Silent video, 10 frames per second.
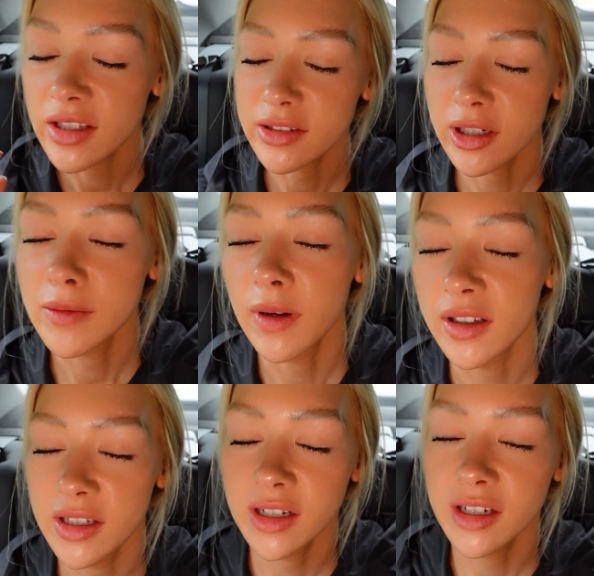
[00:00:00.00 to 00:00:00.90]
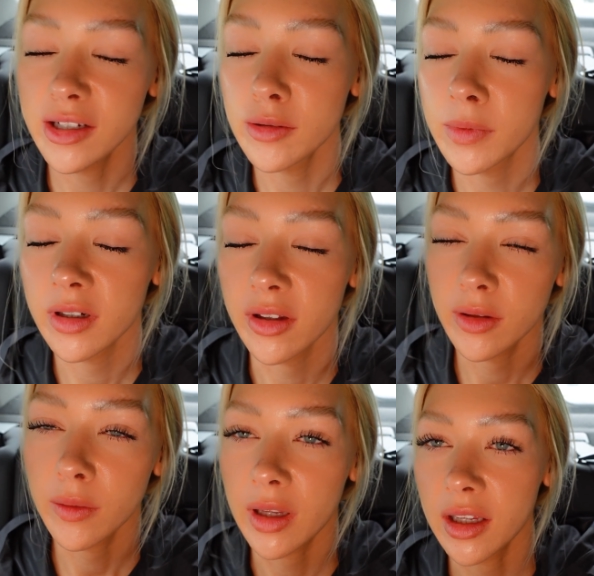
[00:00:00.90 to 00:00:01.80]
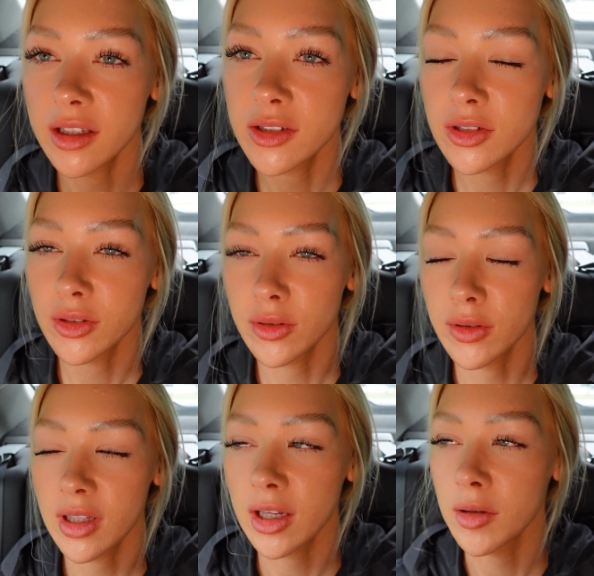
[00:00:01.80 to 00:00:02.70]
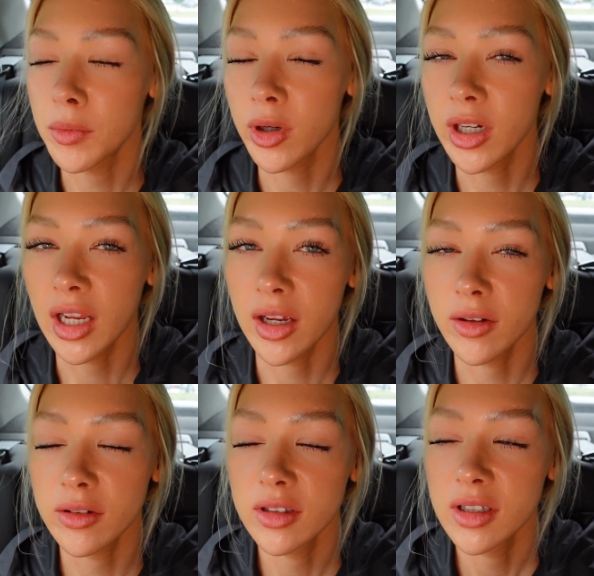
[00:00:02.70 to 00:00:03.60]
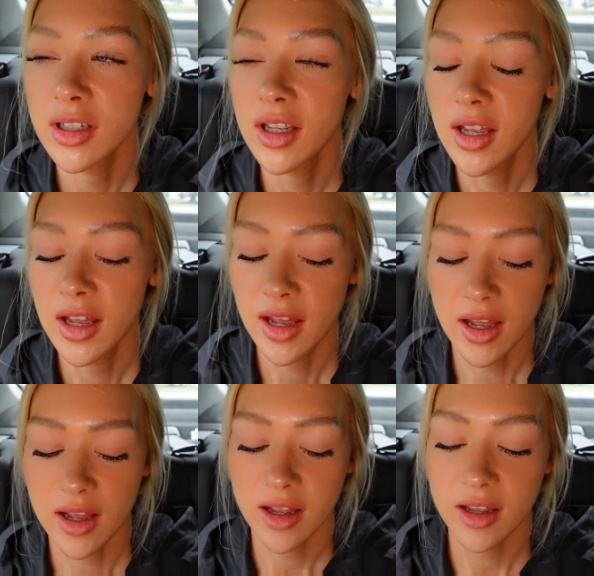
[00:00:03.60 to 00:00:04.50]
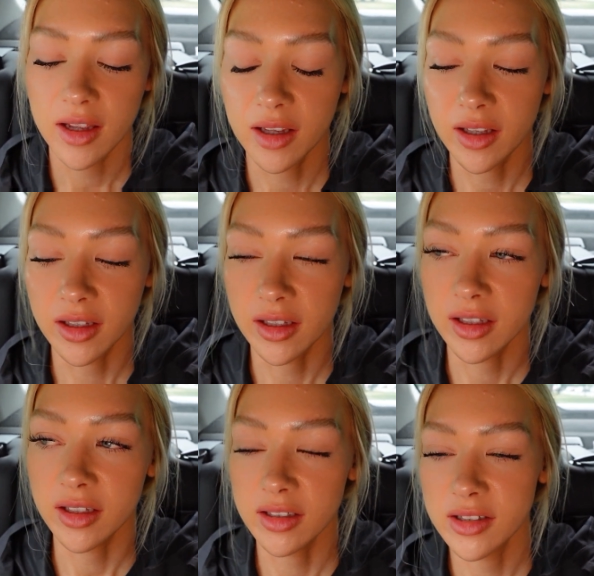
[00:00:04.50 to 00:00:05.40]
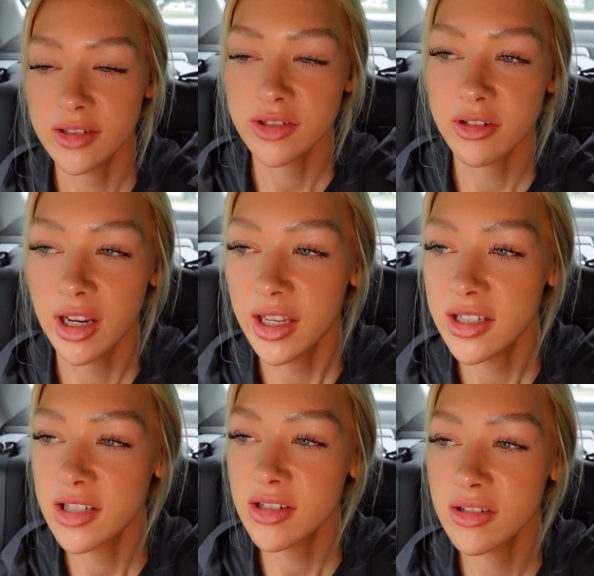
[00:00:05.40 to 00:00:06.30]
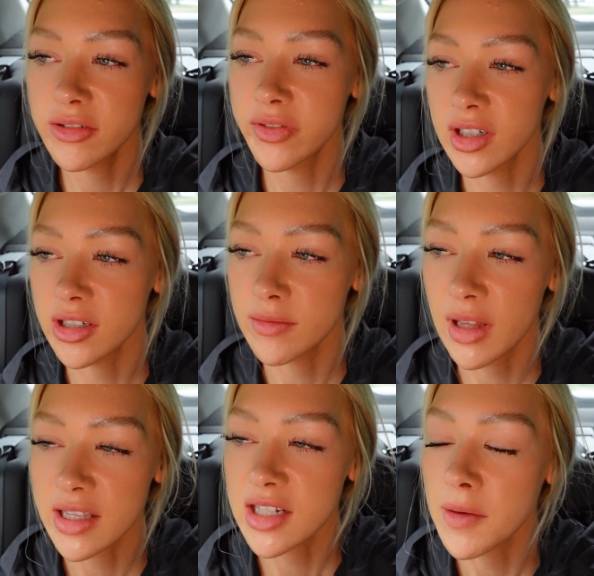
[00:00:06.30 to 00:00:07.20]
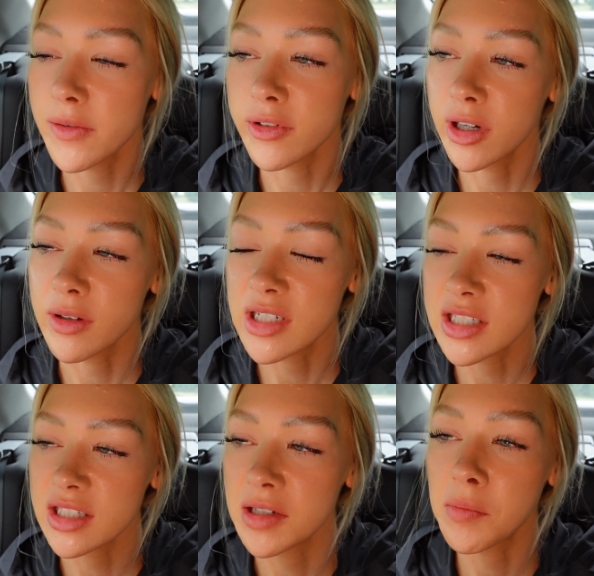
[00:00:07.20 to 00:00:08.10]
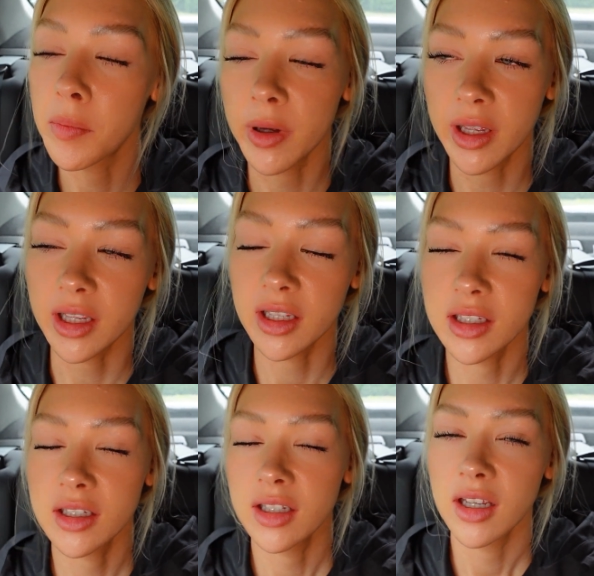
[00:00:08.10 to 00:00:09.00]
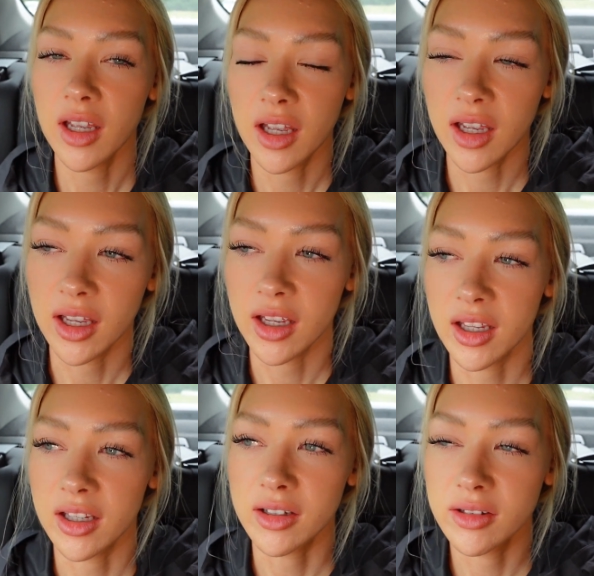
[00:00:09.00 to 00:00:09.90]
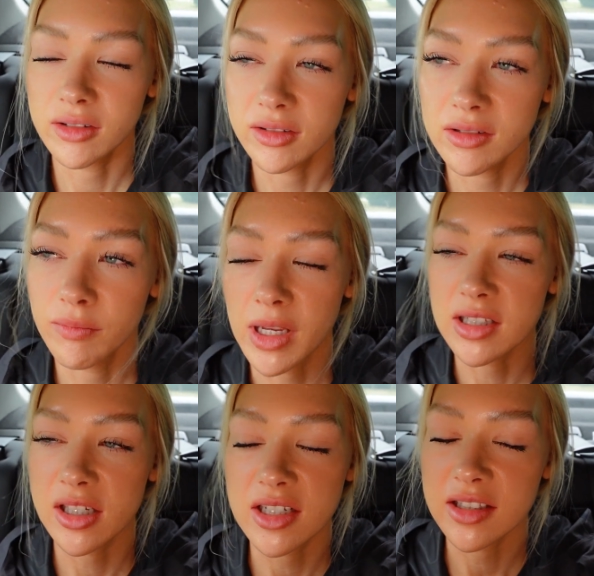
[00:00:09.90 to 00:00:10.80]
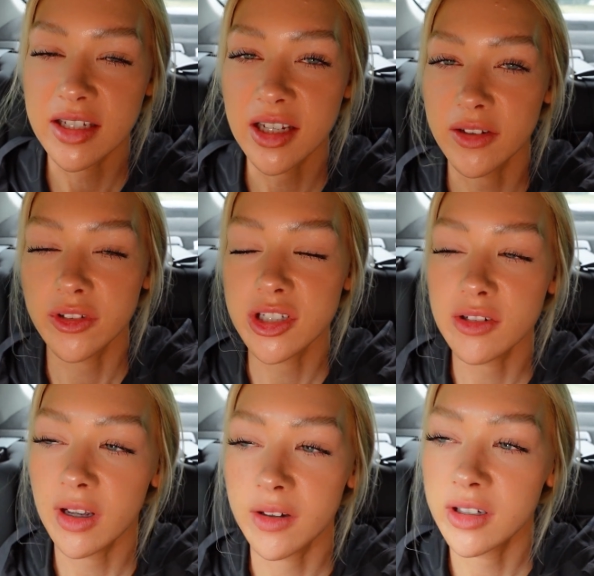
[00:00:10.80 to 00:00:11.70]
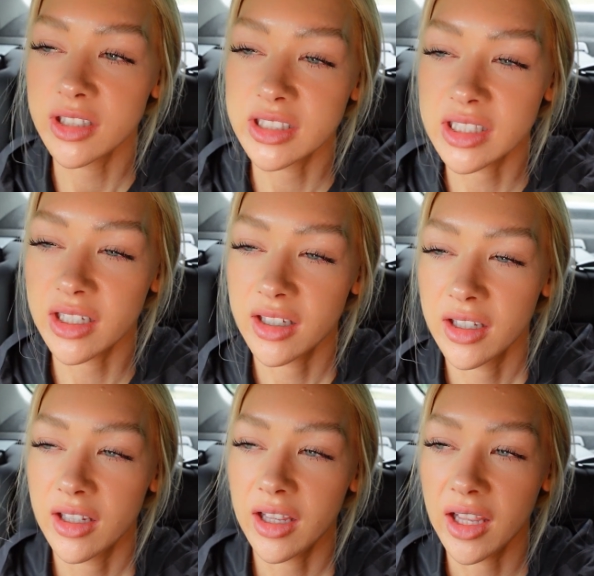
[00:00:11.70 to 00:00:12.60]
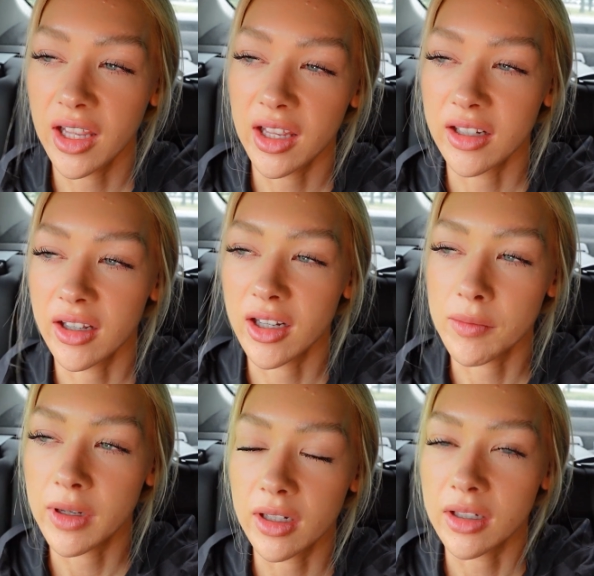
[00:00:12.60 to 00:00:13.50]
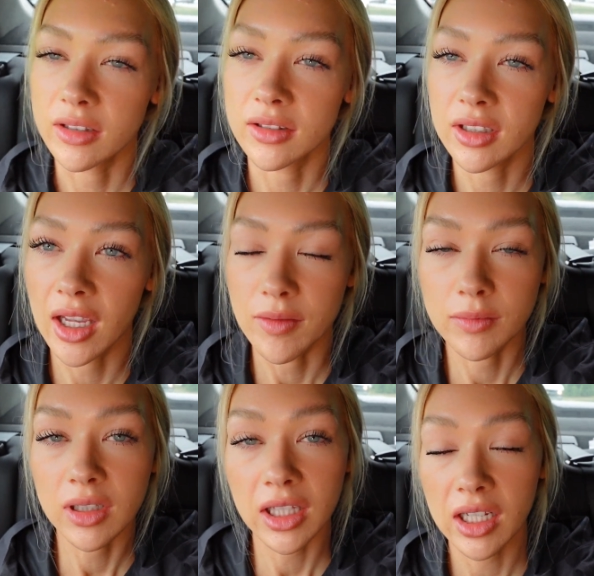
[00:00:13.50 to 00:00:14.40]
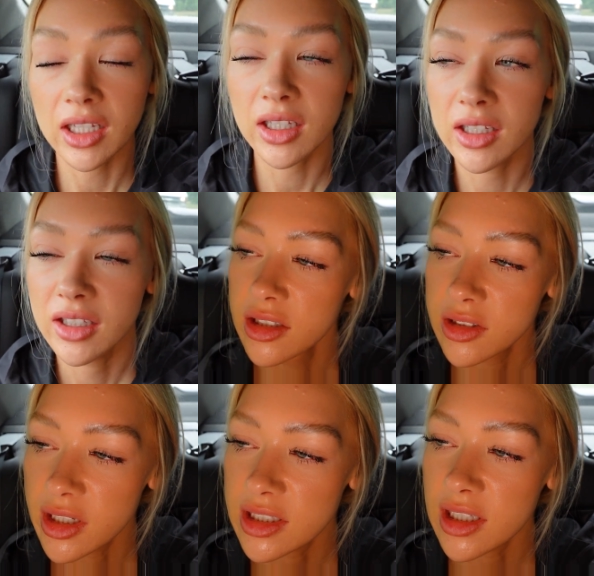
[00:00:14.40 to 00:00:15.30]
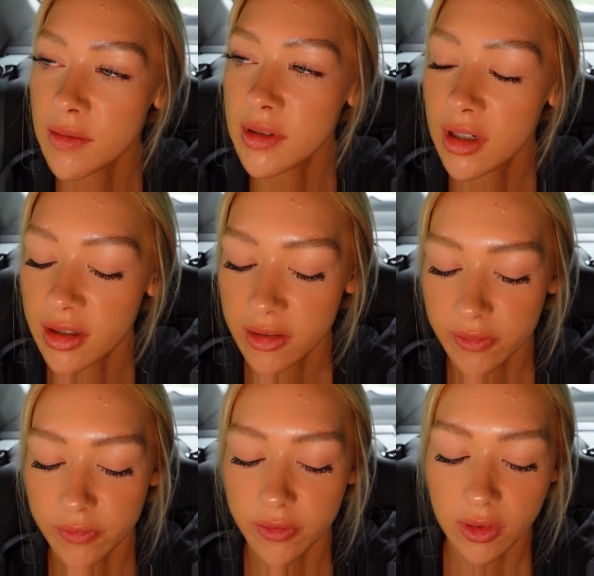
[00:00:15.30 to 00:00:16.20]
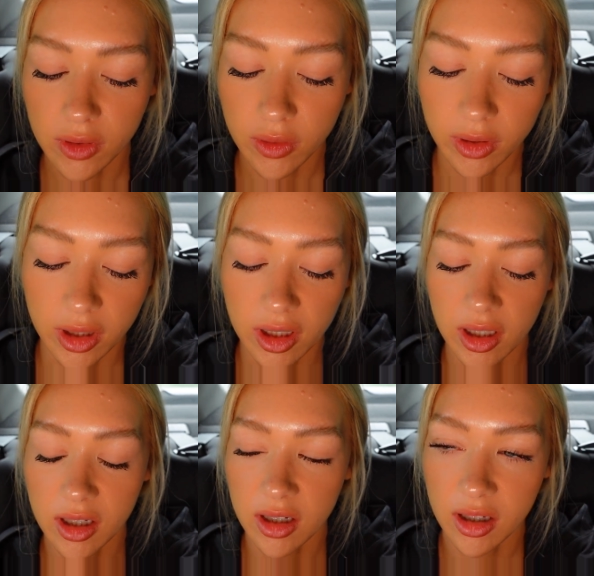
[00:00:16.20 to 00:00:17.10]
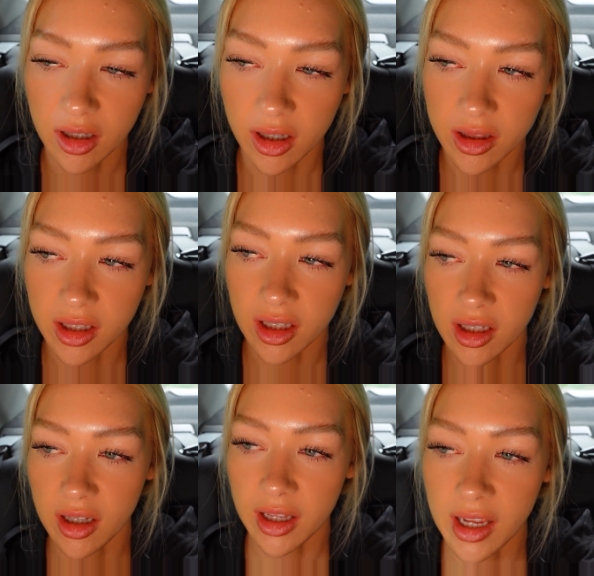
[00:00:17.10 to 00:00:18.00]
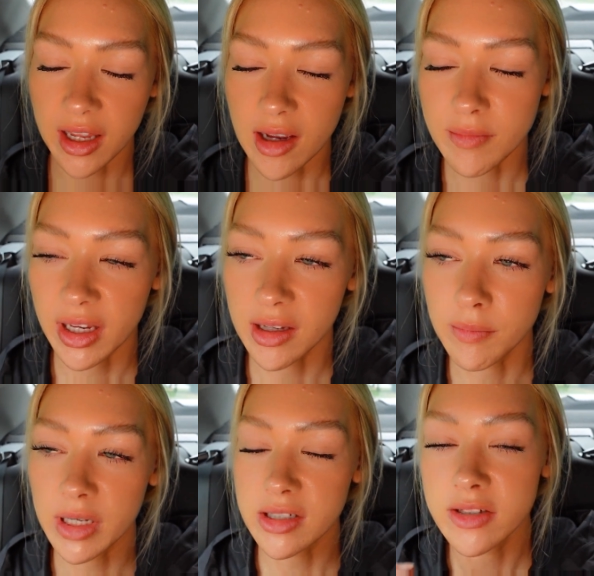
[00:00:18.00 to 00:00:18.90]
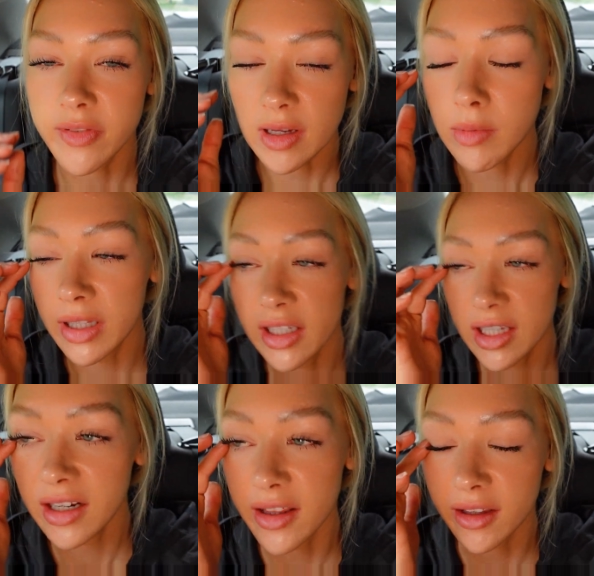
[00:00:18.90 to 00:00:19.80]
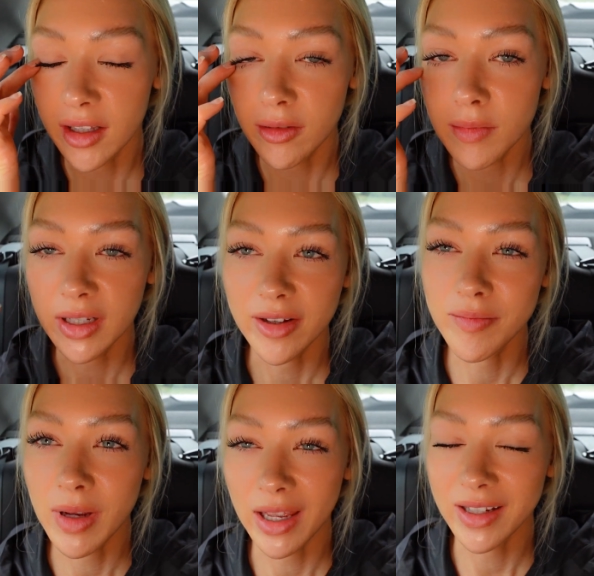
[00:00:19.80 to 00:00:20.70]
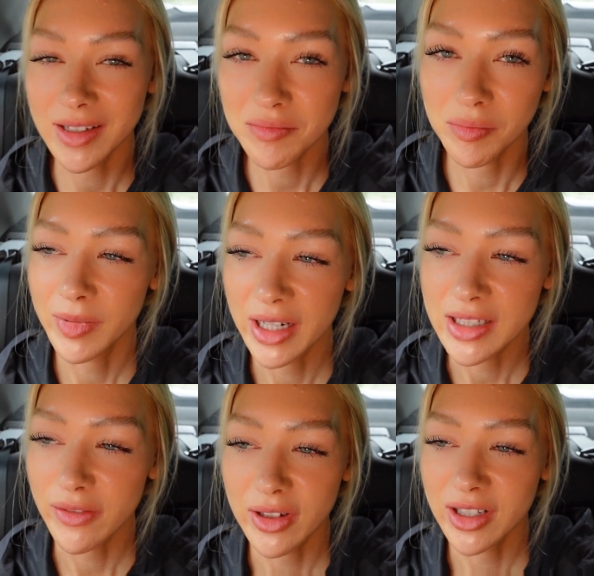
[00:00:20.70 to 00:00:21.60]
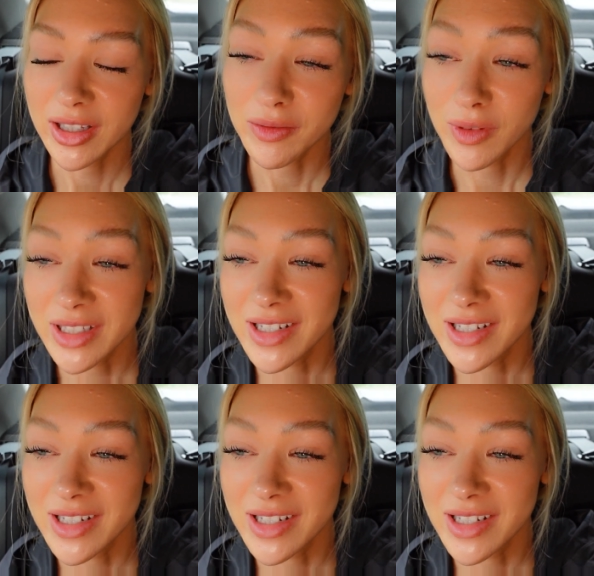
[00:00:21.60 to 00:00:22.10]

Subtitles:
I'm in an Uber on the way to the airport now. I tried to film last night before I went to sleep, but I basically just laid down for 2 hours and got up and kept cleaning. So I slept on the floor I kept my big duvet blanket, and I thought that would be enough padding, but it definitely was